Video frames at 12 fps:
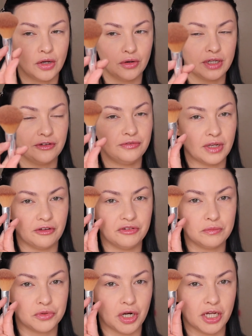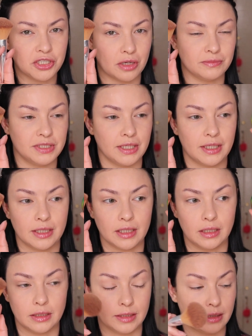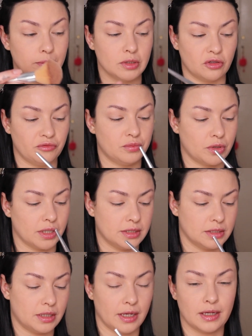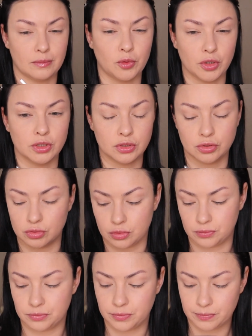On a fluffy brush, I'm taking a little bit of bronzer, and I'm going to